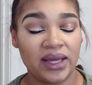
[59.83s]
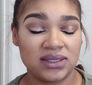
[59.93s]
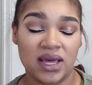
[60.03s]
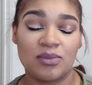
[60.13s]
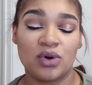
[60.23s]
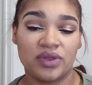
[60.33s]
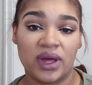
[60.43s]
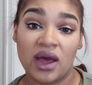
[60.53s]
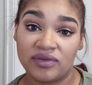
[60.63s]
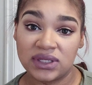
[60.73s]
exam
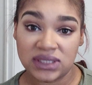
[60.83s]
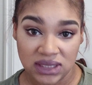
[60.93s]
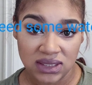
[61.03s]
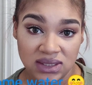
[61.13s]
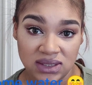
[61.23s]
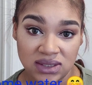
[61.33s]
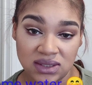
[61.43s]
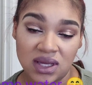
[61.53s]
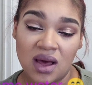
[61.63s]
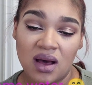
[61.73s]
or they have the
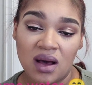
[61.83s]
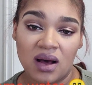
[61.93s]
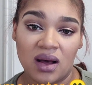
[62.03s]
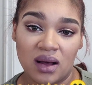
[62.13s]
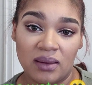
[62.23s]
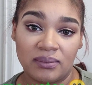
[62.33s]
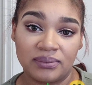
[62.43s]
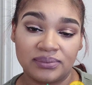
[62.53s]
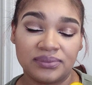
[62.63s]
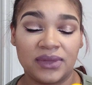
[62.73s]
TEAS
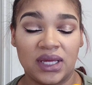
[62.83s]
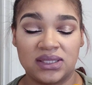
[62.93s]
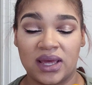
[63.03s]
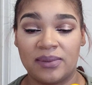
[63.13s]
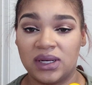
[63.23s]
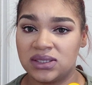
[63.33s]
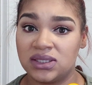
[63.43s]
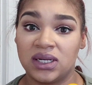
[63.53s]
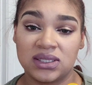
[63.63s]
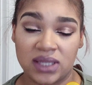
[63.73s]
um, exam, and
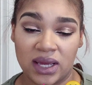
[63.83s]
it's